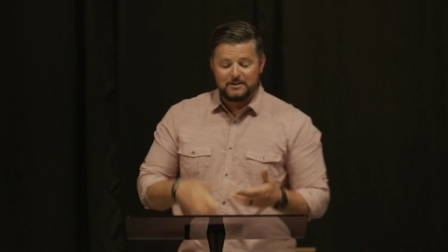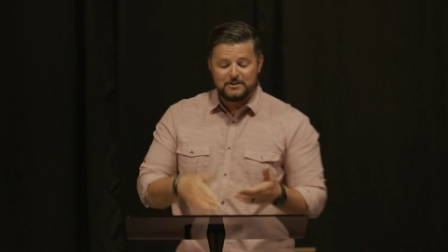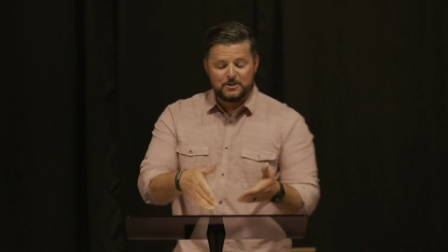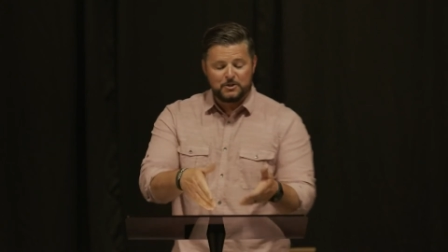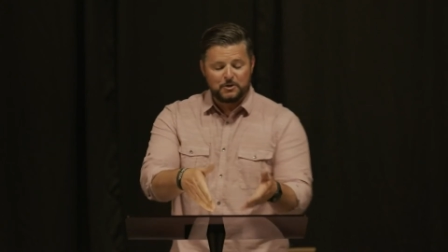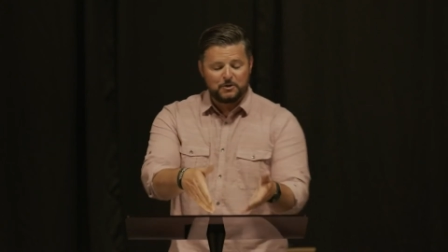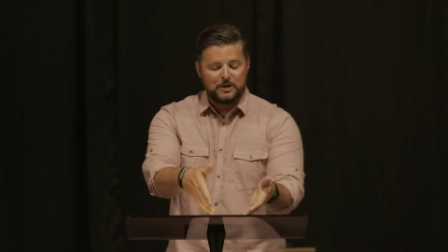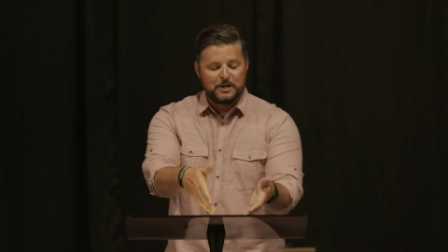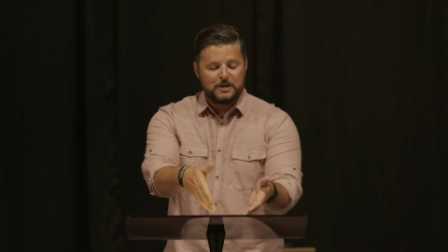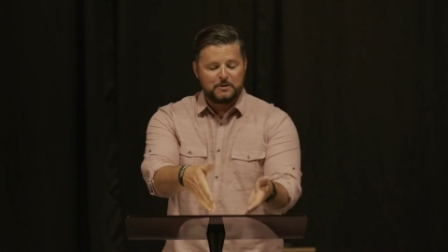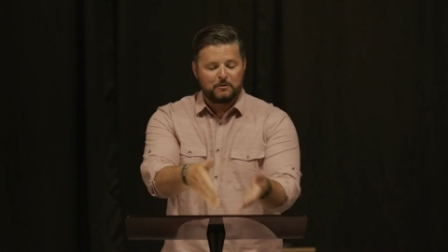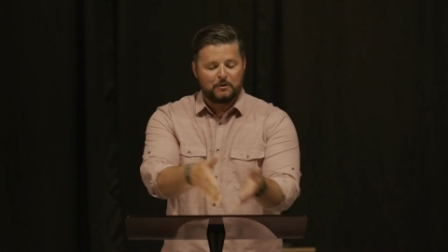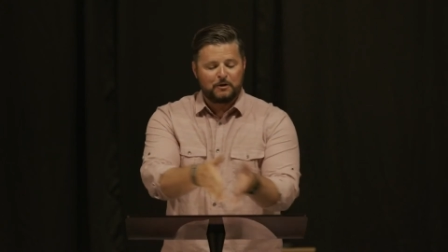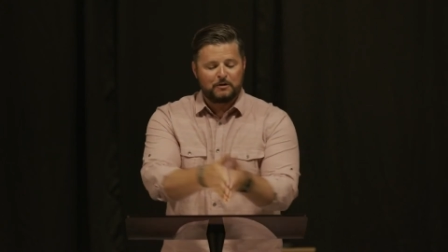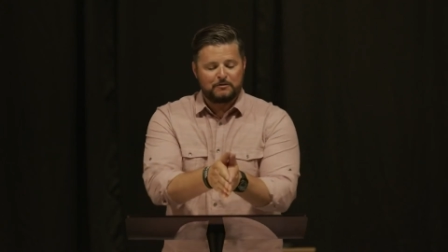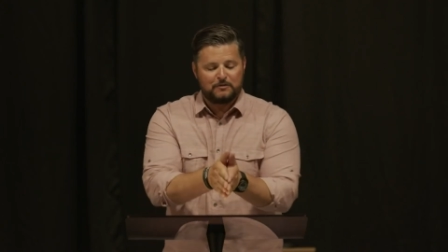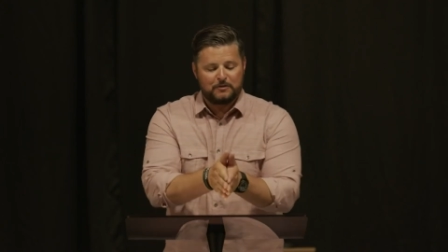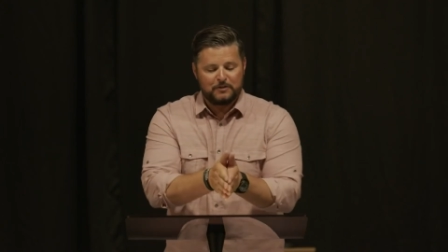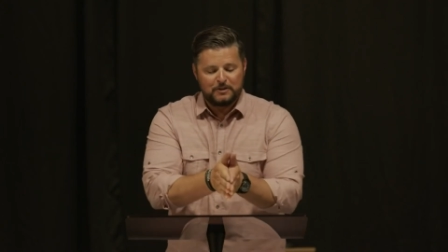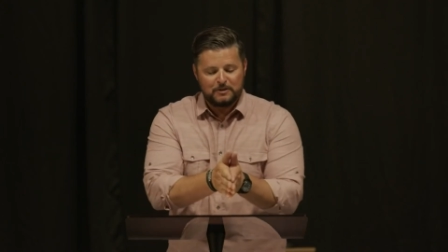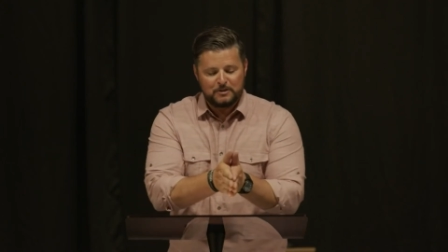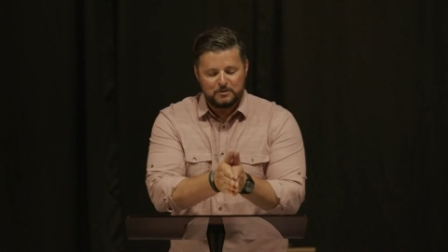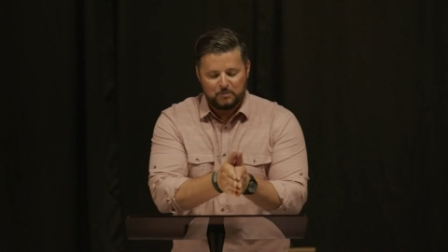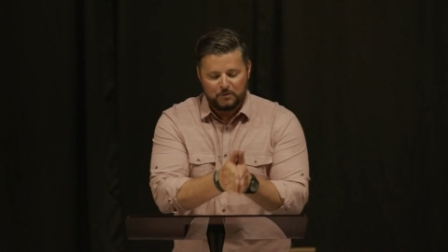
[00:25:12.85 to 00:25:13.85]
Here's the Greek
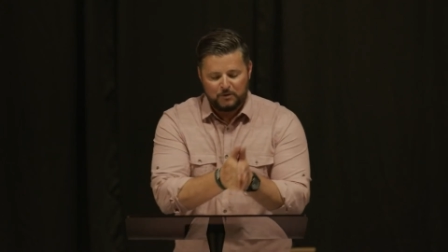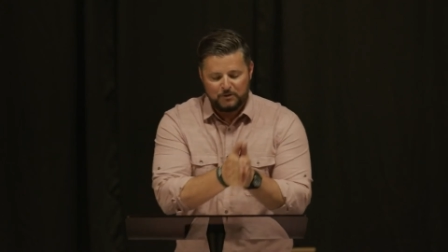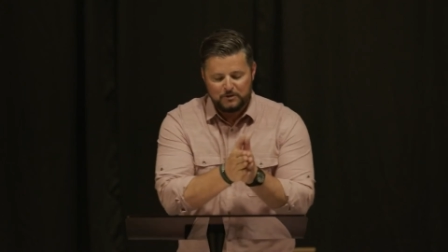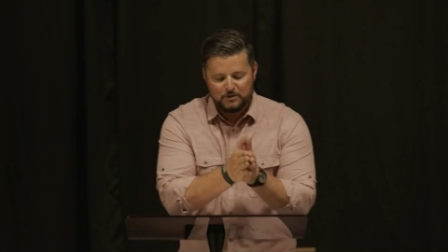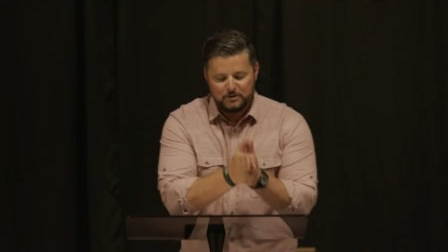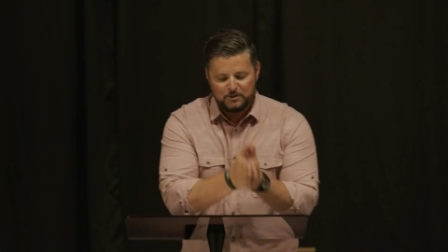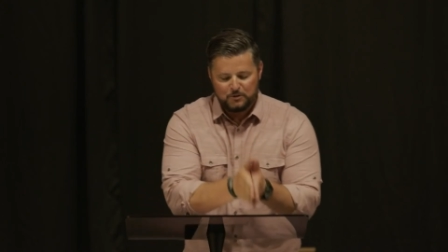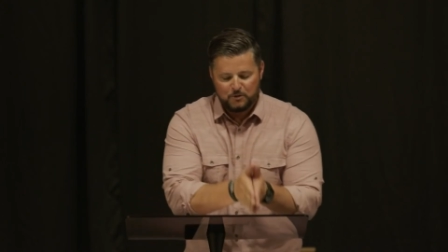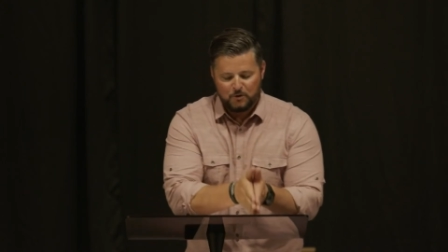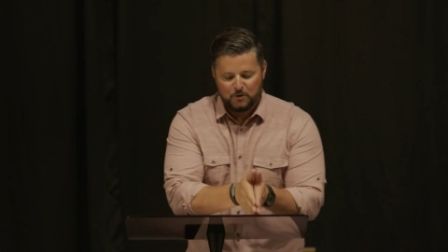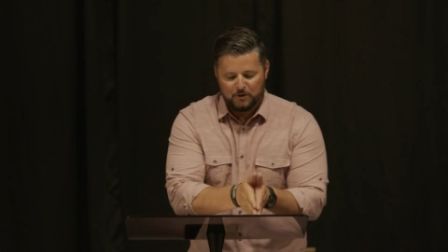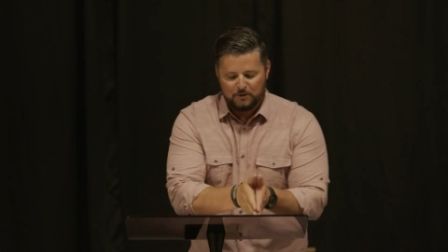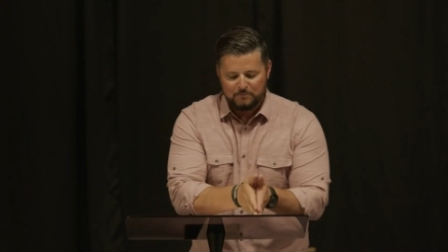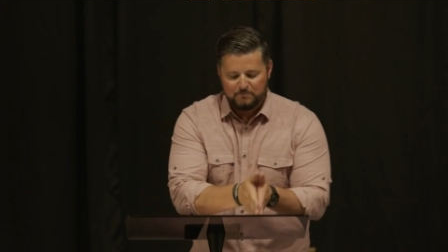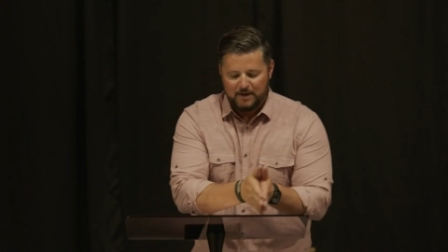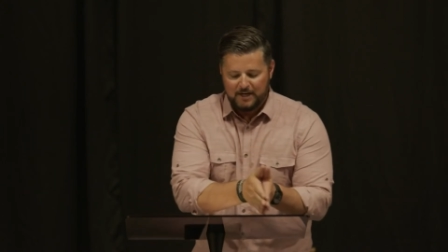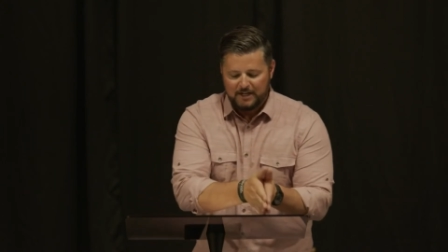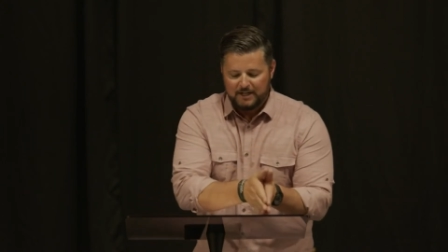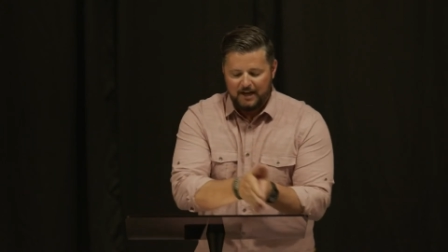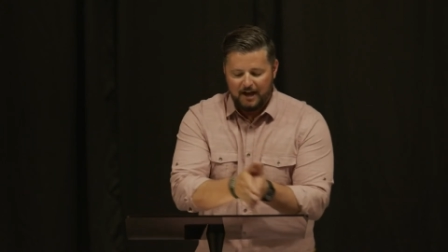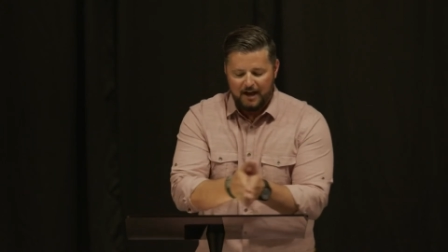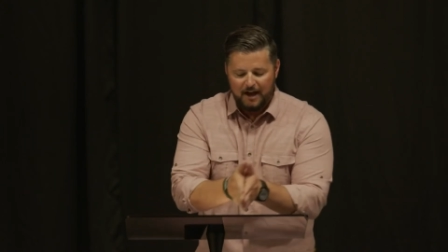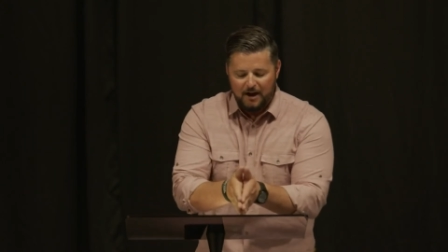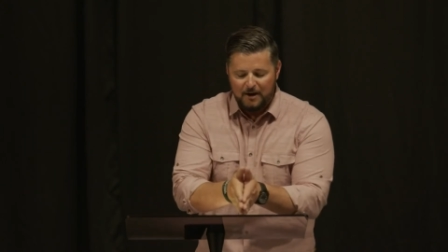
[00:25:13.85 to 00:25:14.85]
word for this word sword,
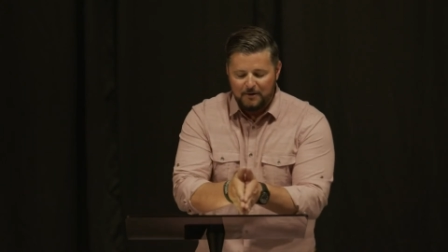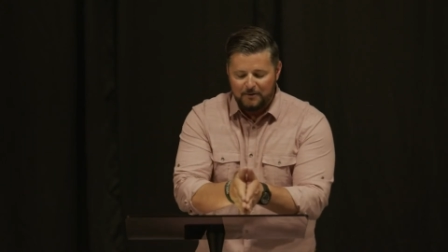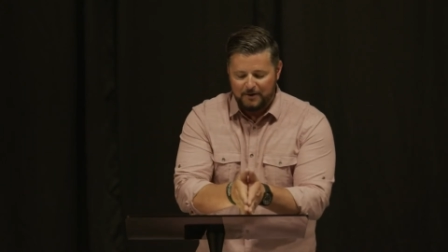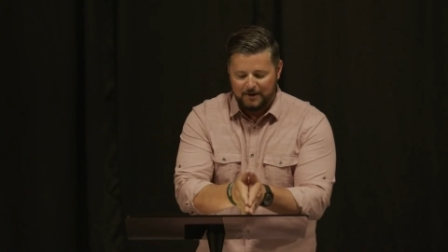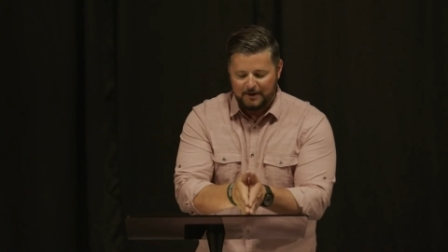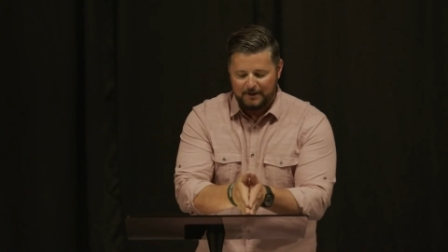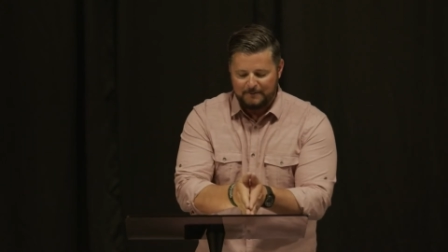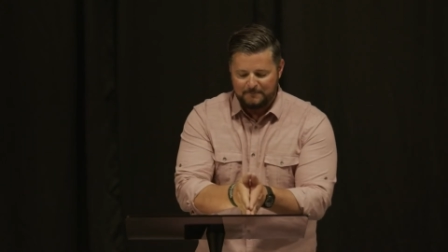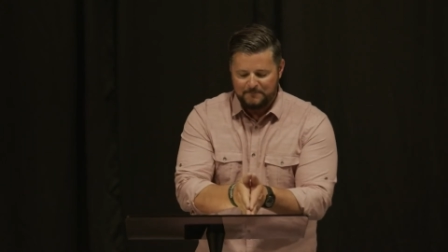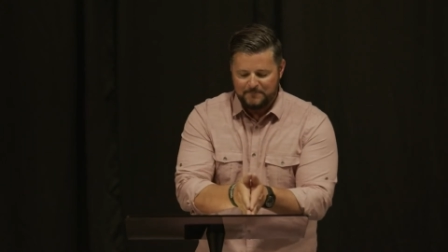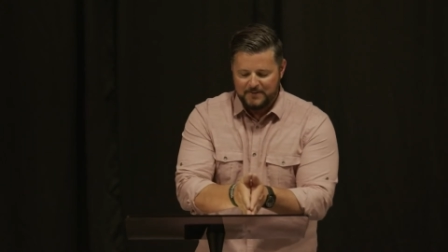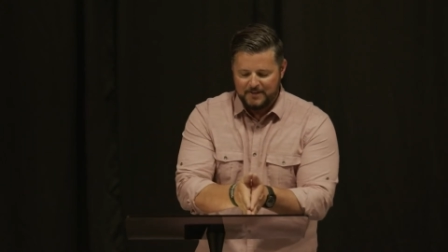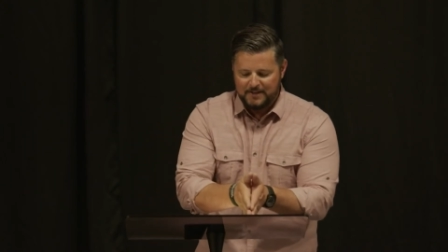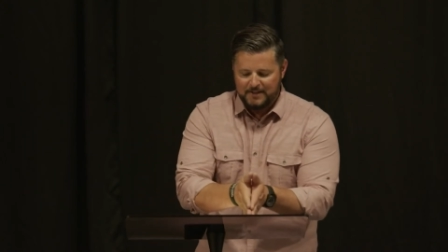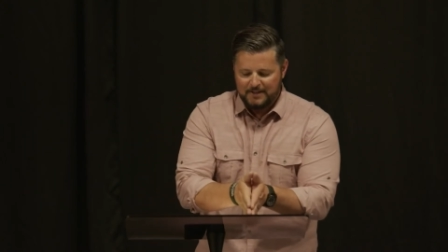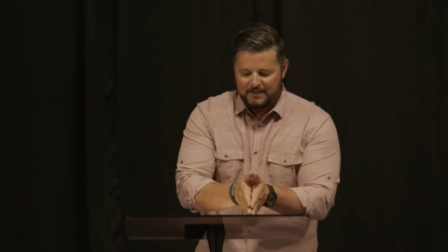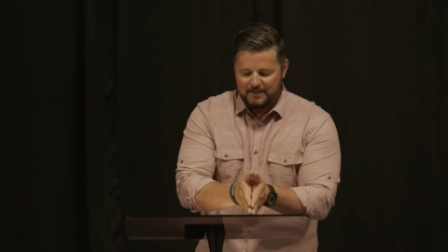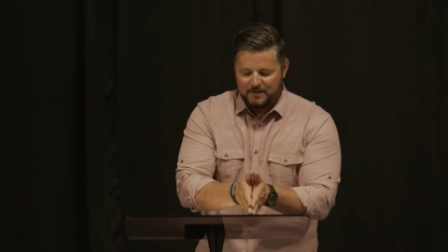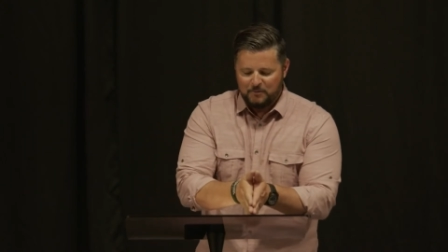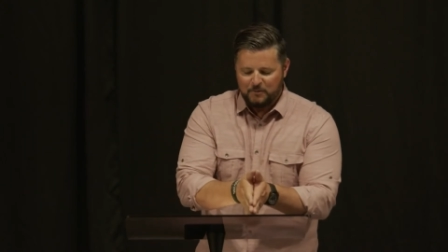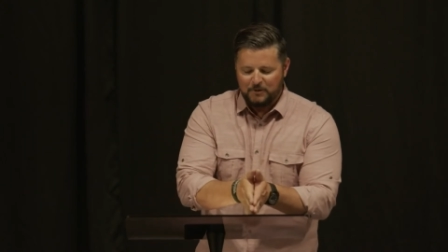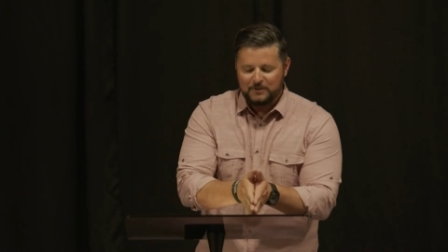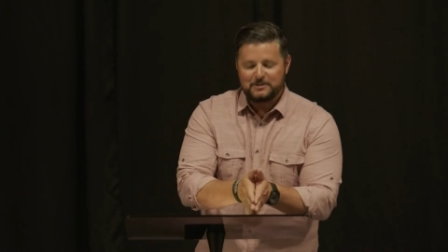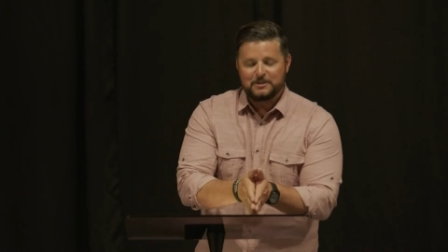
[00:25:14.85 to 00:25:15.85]
makaira,
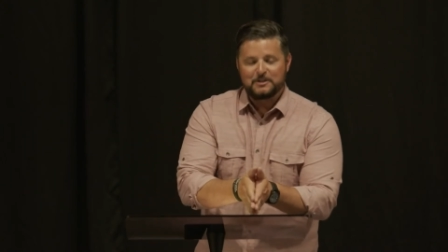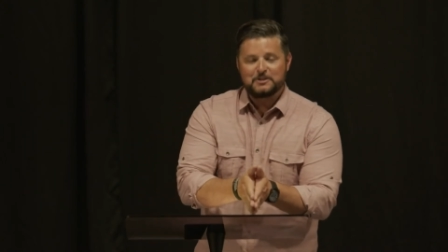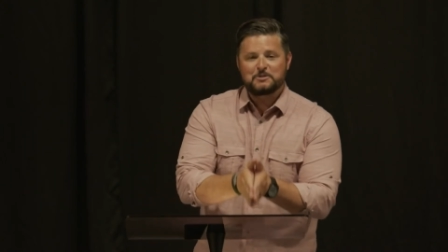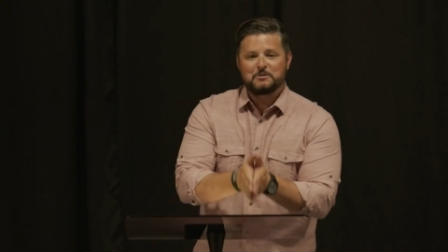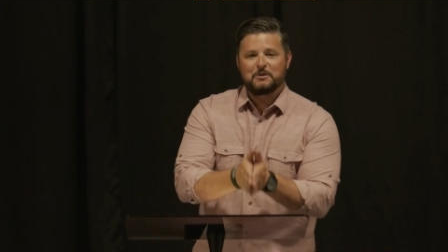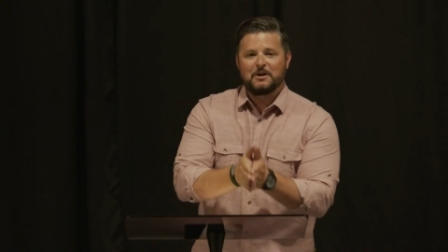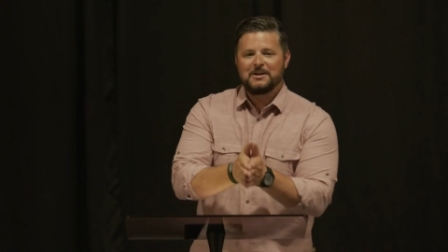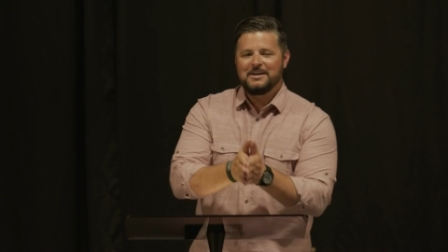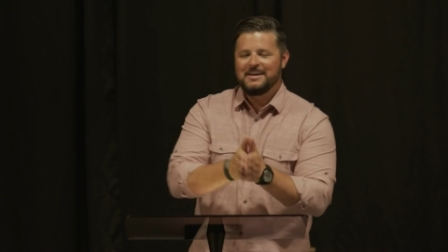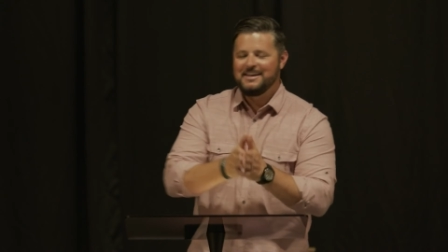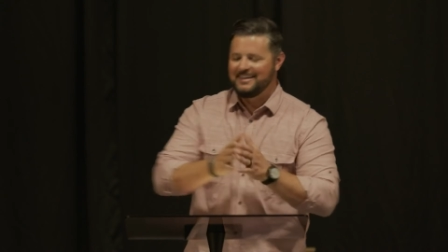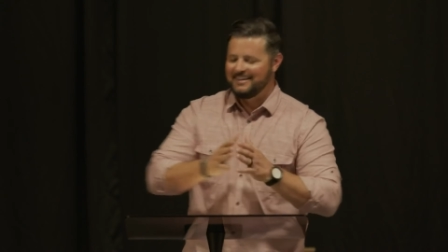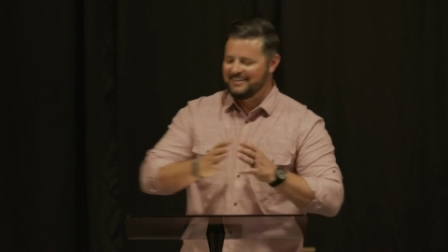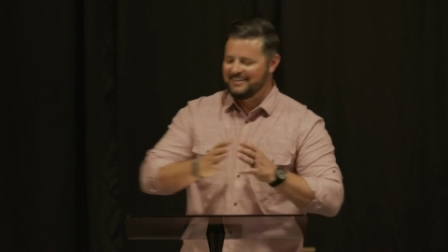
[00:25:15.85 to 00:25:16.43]
which is,